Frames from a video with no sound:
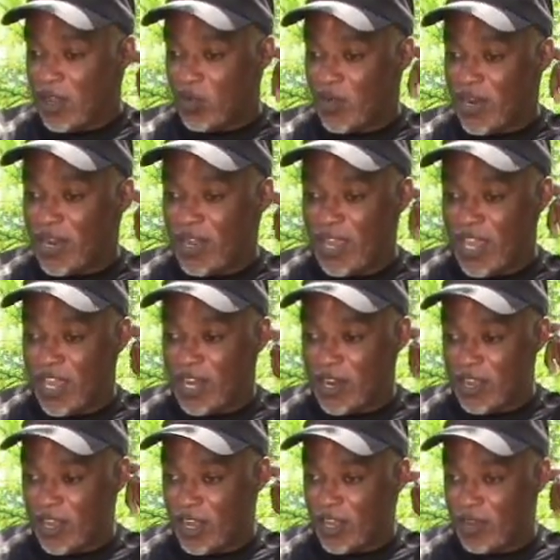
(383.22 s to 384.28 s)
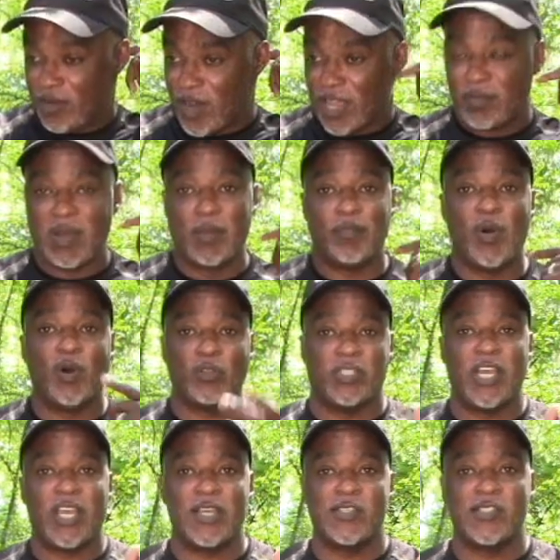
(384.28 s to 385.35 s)
when I had like my
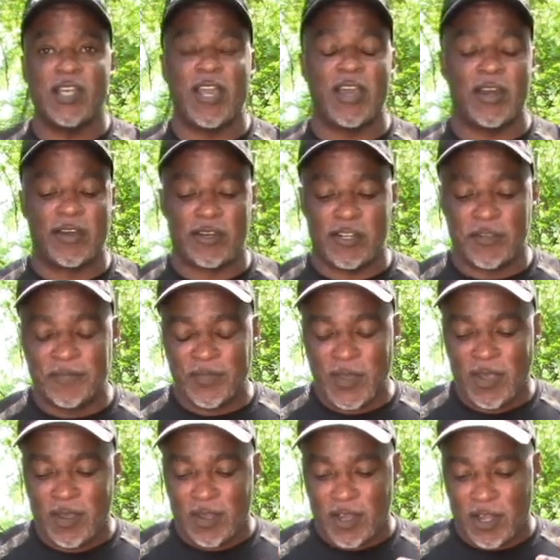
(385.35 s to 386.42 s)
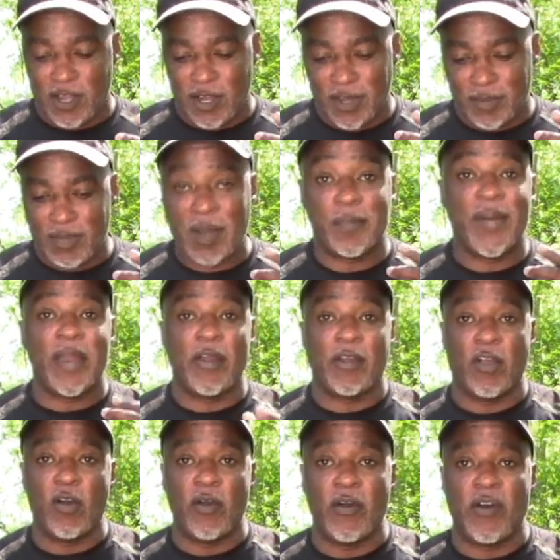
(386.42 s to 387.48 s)
Bulltech Insanity, my Bear
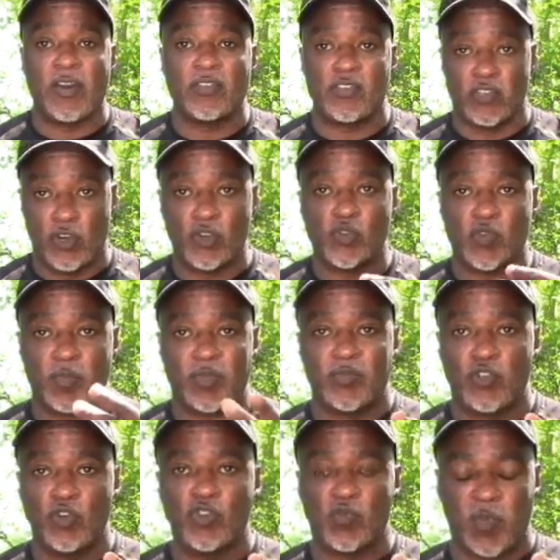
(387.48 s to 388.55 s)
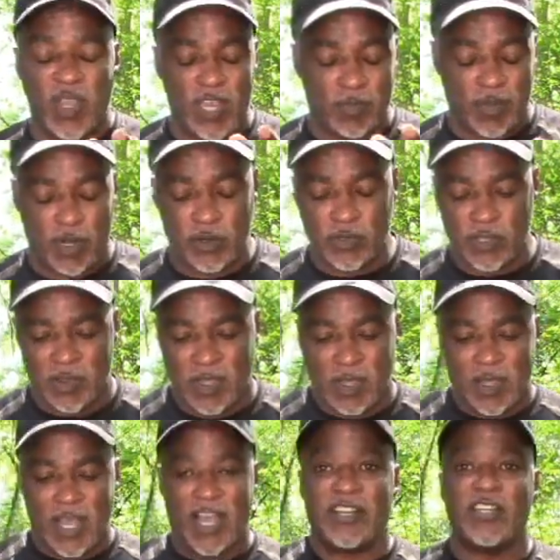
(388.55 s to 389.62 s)
Carnage, those were 2 speed bows.
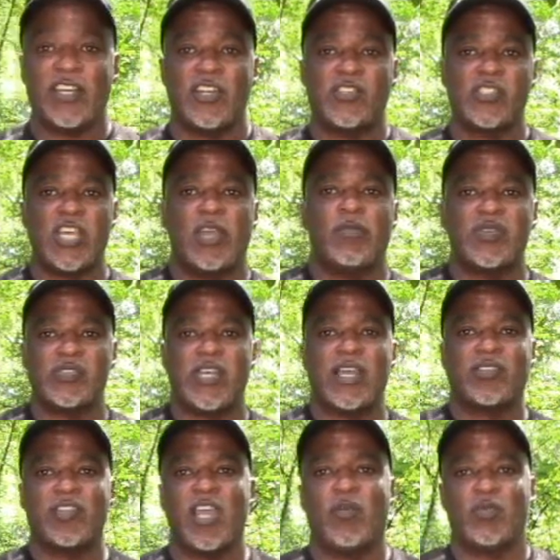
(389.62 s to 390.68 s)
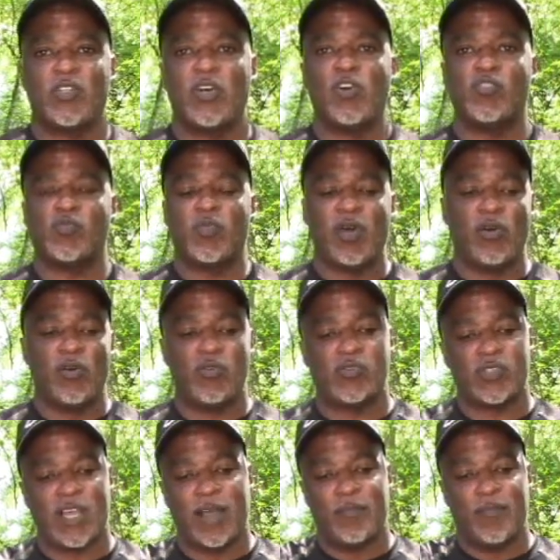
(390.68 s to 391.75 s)
I did the same exact thing with those
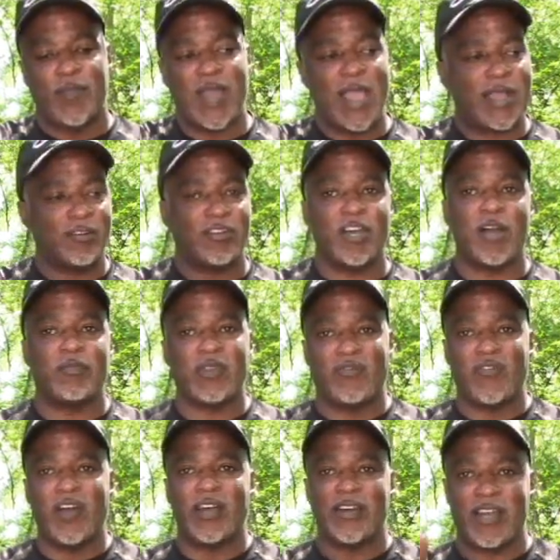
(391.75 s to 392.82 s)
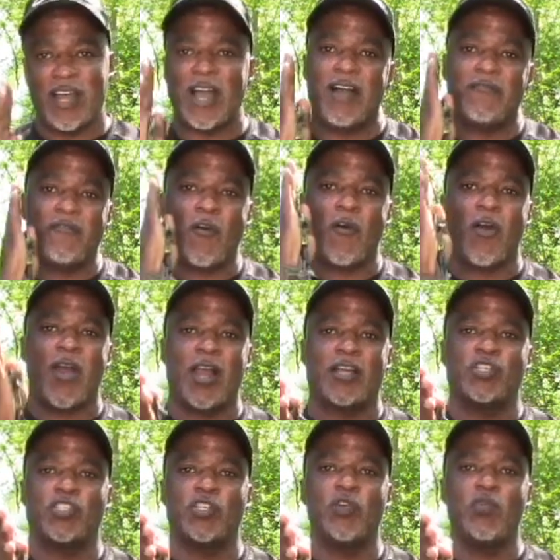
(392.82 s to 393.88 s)
bows. I backed up to find out how far I
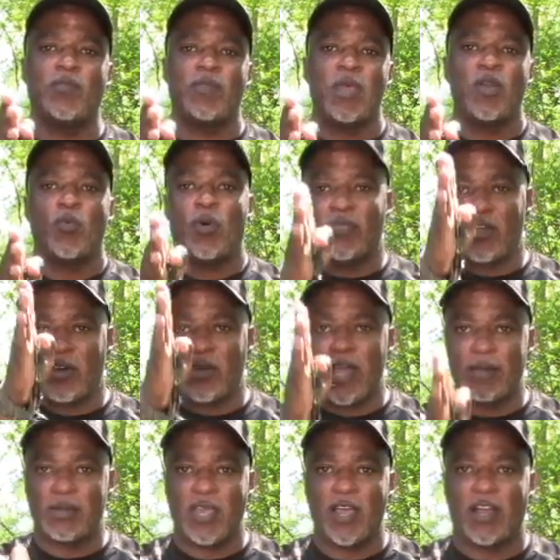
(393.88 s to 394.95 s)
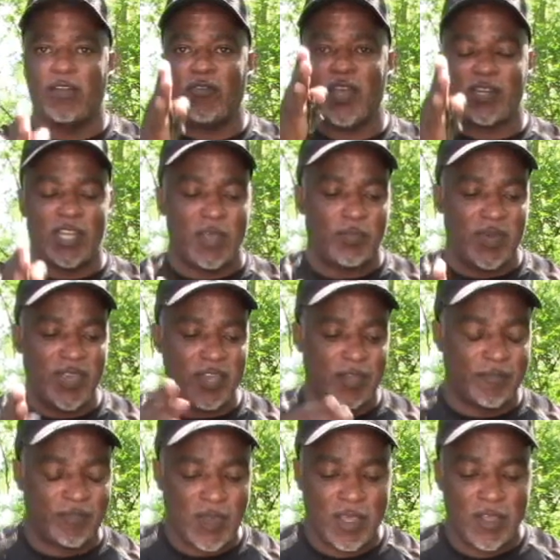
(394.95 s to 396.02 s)
could shoot without having to elevate that
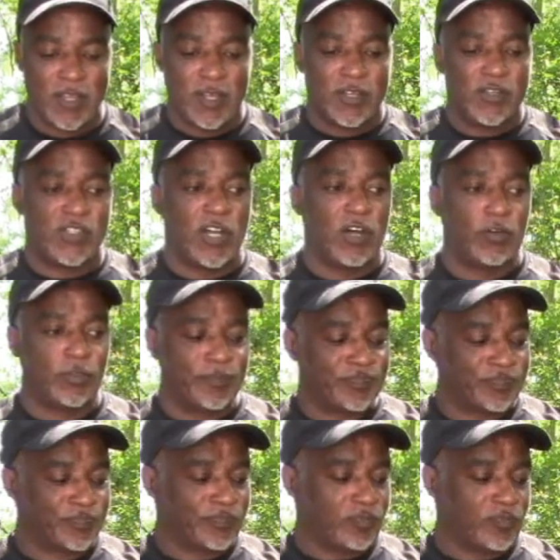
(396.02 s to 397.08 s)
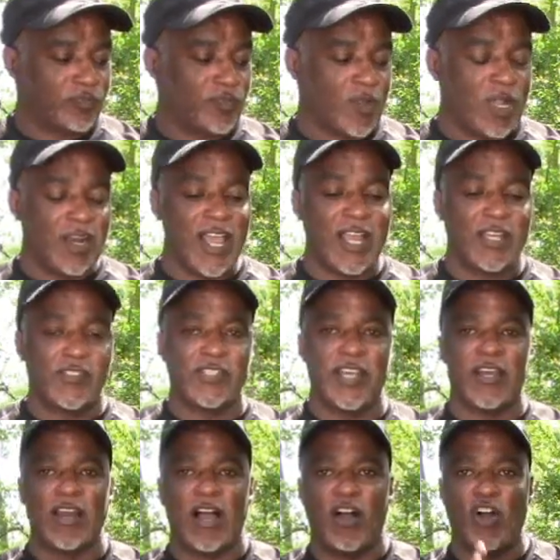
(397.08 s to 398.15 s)
pin. So like I
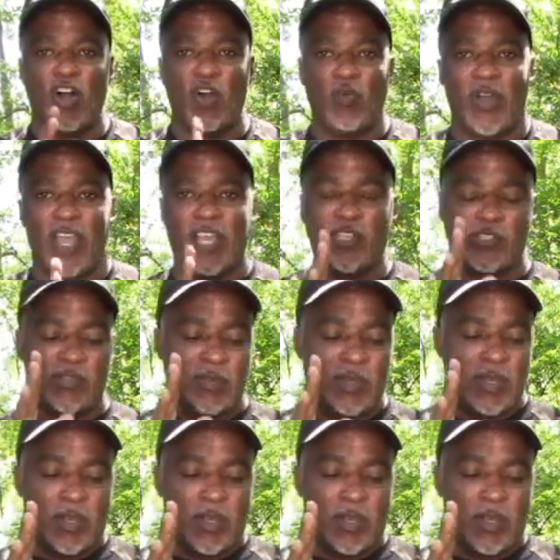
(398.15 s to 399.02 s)
said, I always